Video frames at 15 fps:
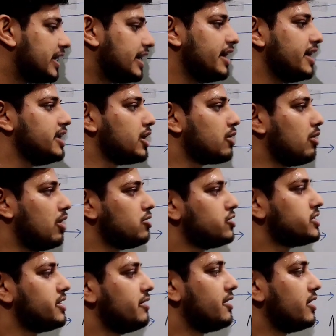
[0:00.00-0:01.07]
n equal to
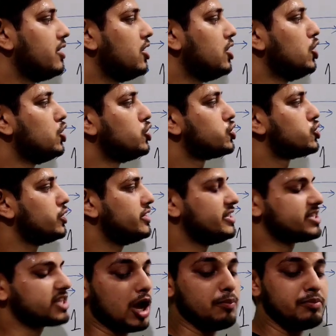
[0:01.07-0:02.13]
7. So
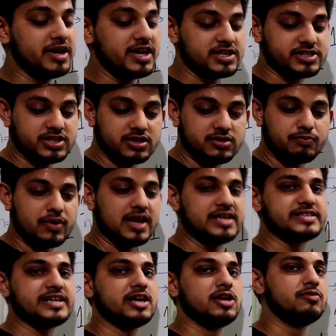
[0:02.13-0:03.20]
this combination
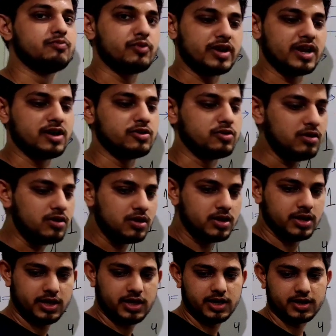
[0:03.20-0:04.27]
plays an important role
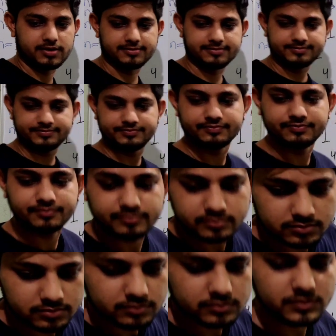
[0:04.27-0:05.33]
here.
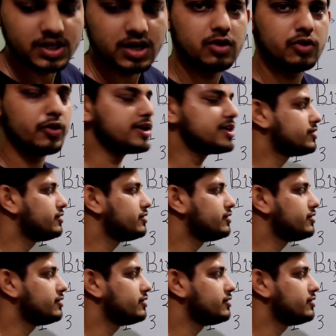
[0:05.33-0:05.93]
Okay